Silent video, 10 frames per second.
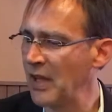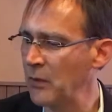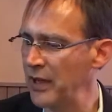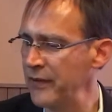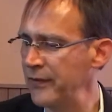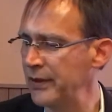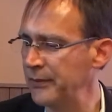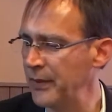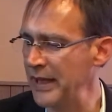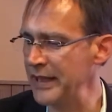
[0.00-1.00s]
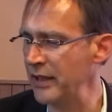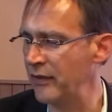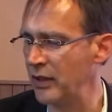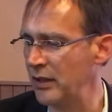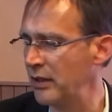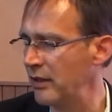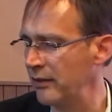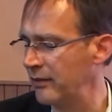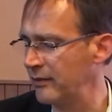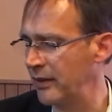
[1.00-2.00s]
Wonderful. Well, I think you've got a lot
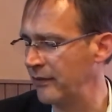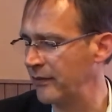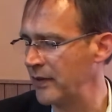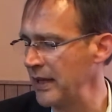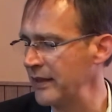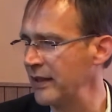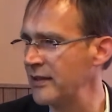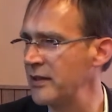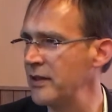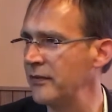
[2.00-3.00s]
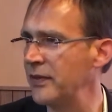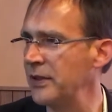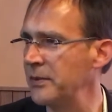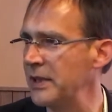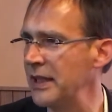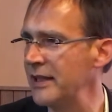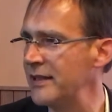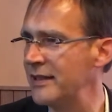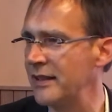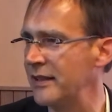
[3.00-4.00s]
of great things going for you with
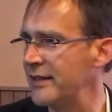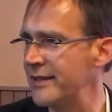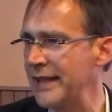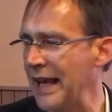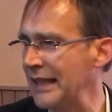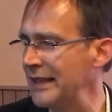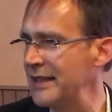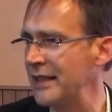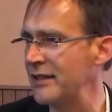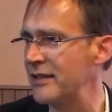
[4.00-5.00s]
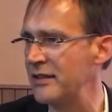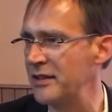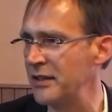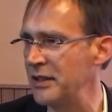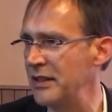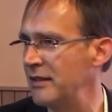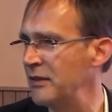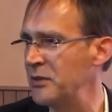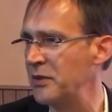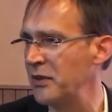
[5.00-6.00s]
this. There's the analytics, there's the user